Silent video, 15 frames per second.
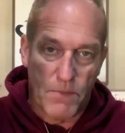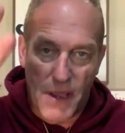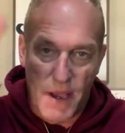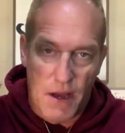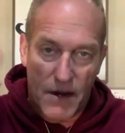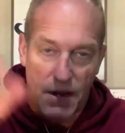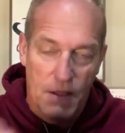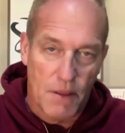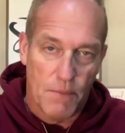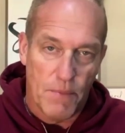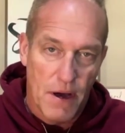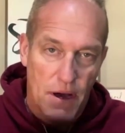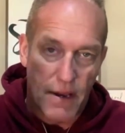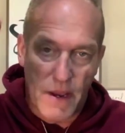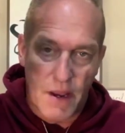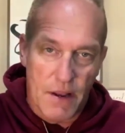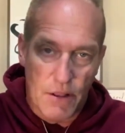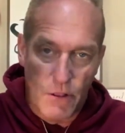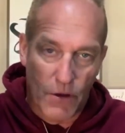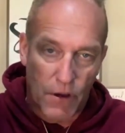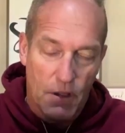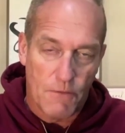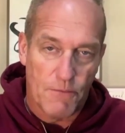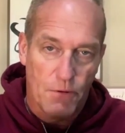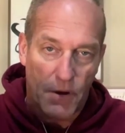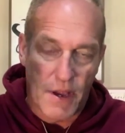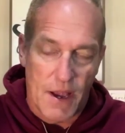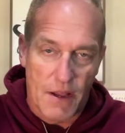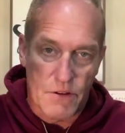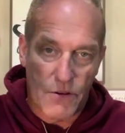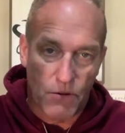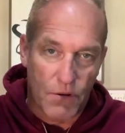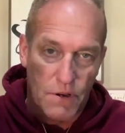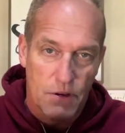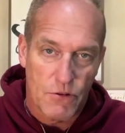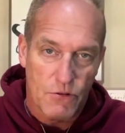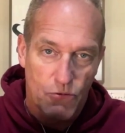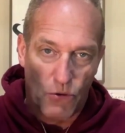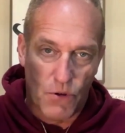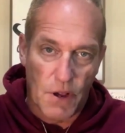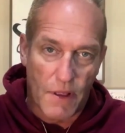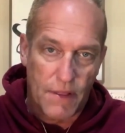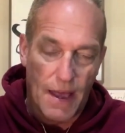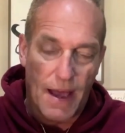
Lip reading: to be out in the body looking for cancer and destroying